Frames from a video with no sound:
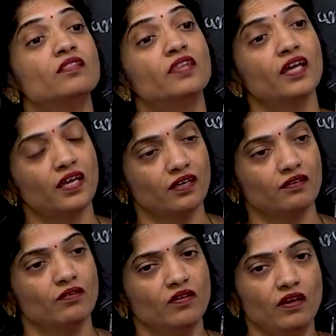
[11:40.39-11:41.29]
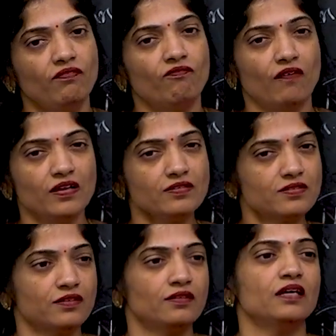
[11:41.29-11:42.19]
they can, if once
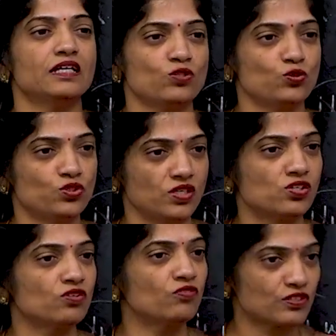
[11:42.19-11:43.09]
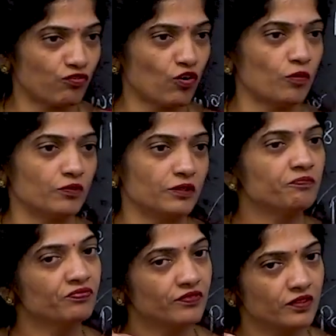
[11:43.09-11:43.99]
the association was formed,
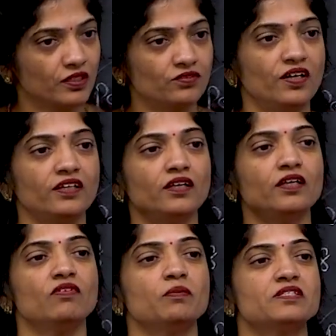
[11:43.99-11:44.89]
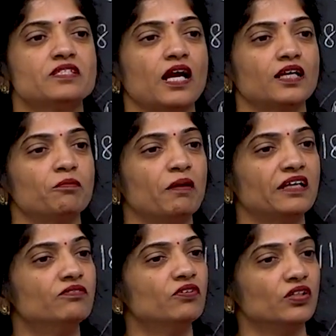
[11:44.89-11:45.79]
the threatening will be started by
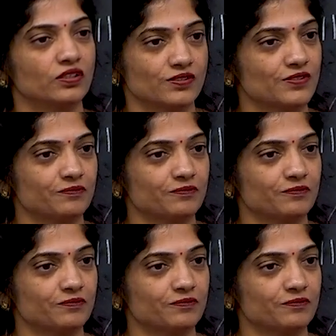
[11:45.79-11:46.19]
the workers.